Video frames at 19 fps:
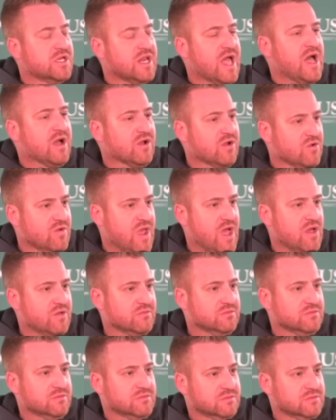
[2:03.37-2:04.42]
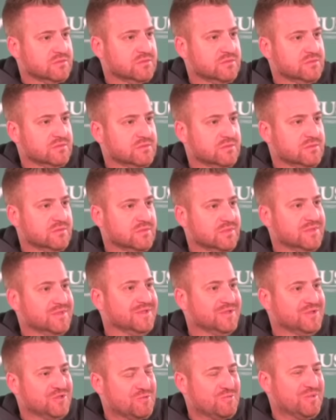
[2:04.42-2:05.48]
not go down
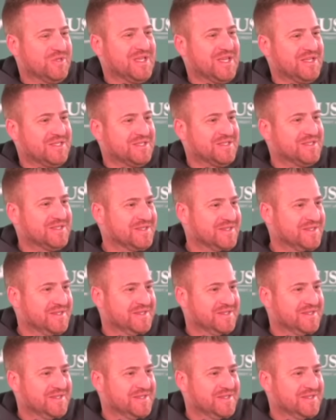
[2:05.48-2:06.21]
2 possessions.